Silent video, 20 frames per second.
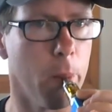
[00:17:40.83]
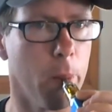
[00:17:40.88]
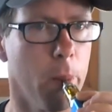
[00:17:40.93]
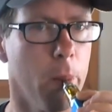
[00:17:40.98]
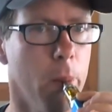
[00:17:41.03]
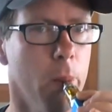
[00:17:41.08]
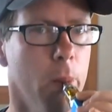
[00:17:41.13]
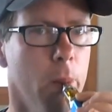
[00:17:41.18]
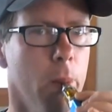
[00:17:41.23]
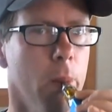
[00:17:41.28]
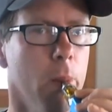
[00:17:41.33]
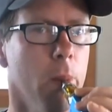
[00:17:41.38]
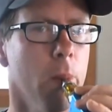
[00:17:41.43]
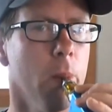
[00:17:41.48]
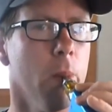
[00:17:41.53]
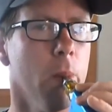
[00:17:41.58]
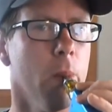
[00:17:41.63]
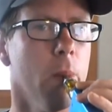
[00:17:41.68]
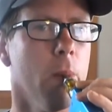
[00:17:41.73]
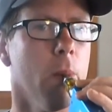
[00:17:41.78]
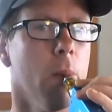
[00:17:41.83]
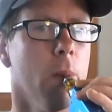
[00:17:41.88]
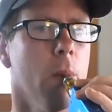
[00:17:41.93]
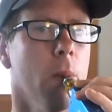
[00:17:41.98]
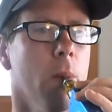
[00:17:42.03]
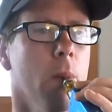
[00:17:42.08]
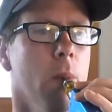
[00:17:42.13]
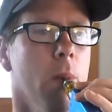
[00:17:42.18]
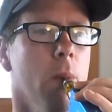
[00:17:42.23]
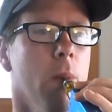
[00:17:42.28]

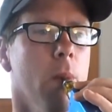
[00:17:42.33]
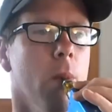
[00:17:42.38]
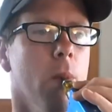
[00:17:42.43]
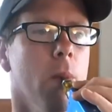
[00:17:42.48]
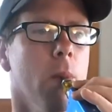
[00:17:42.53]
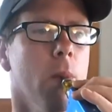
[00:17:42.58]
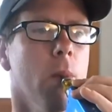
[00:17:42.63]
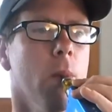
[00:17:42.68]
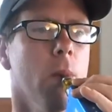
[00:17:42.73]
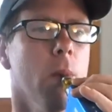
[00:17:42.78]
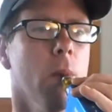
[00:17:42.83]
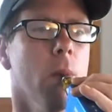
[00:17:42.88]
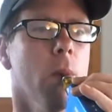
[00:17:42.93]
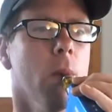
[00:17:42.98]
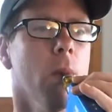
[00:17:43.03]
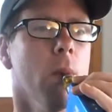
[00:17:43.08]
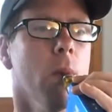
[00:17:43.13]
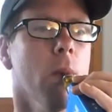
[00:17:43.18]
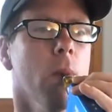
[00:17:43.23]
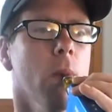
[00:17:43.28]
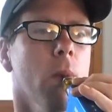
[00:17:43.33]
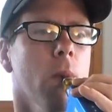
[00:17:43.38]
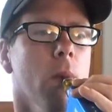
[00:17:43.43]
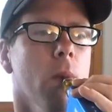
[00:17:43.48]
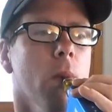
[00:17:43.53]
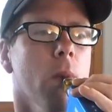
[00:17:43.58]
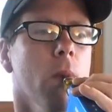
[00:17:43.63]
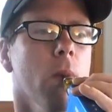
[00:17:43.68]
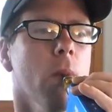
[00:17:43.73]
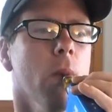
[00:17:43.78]

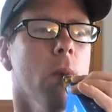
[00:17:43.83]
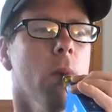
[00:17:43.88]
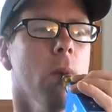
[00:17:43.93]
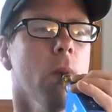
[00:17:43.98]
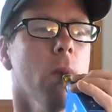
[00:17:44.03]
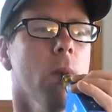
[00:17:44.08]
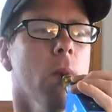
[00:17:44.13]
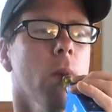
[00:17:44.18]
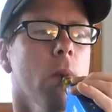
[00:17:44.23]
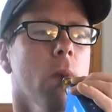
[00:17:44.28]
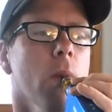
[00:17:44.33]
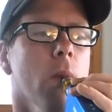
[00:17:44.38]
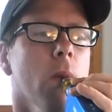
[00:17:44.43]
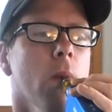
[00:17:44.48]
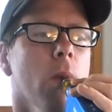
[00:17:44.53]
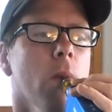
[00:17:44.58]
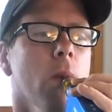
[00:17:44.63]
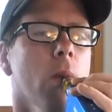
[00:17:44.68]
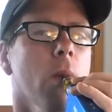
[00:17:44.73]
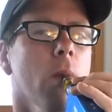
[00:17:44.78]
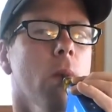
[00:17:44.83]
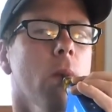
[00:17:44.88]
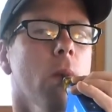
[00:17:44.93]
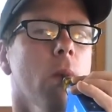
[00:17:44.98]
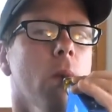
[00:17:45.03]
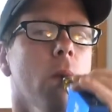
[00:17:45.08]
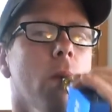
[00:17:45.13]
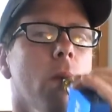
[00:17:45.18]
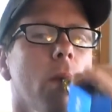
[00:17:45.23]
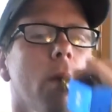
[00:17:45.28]

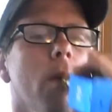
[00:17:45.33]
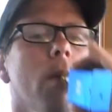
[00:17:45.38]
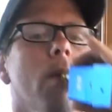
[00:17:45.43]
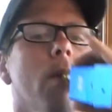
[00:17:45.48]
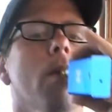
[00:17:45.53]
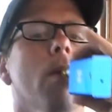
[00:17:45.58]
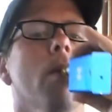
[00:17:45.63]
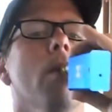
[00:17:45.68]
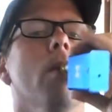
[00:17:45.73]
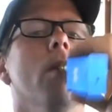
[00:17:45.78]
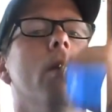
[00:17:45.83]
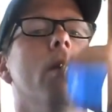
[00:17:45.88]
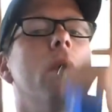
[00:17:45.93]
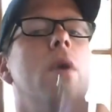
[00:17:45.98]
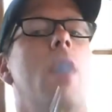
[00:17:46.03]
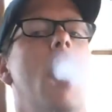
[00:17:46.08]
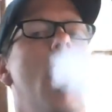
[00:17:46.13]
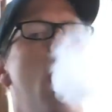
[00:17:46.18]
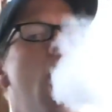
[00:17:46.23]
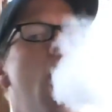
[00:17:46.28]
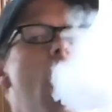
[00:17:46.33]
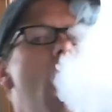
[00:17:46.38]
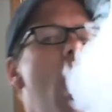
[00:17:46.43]
(no one is talking)